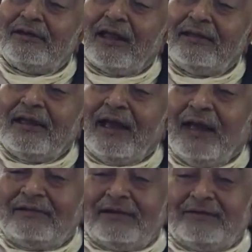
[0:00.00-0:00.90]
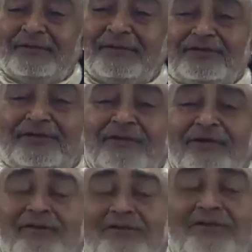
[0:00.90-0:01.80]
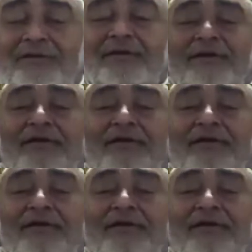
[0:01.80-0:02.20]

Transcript: Radhika's service you are doing,